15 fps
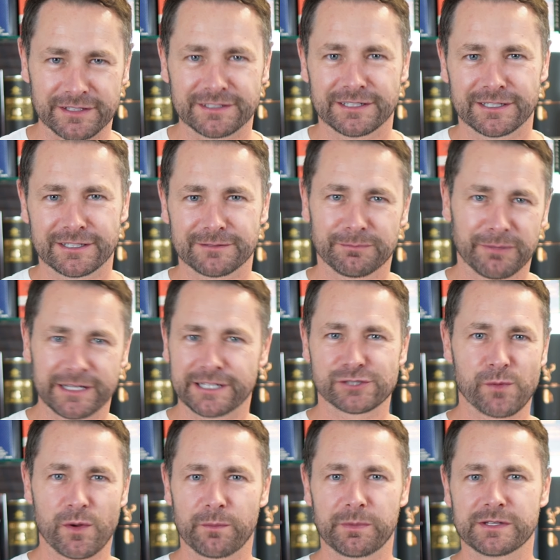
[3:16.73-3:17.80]
You might as
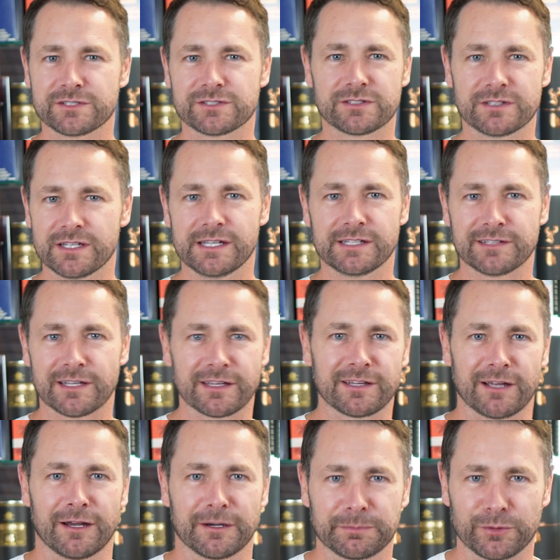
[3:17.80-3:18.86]
well be eating
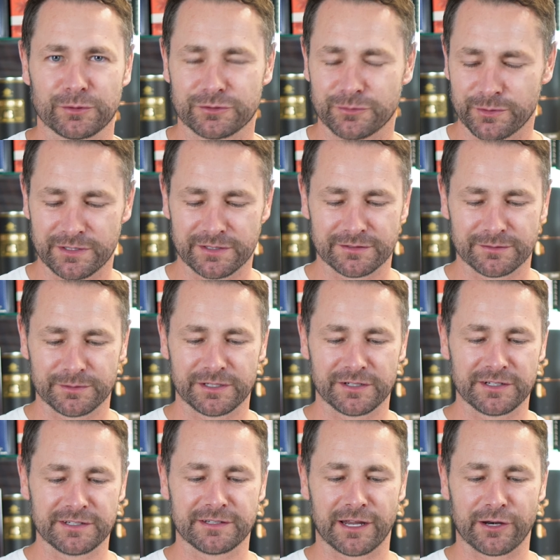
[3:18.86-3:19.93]
cardboard when you're
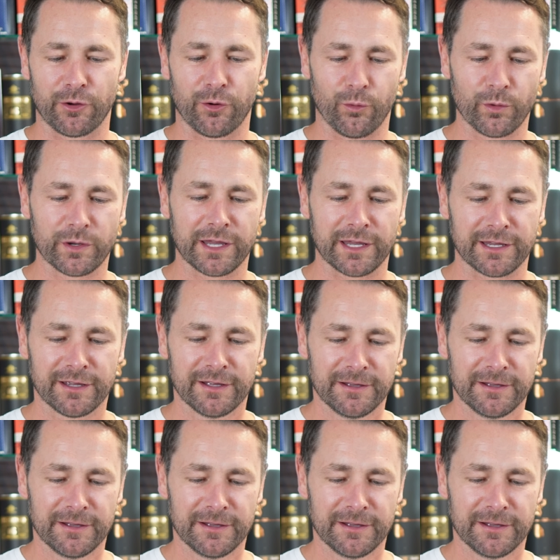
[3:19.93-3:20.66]
eating an oat cake.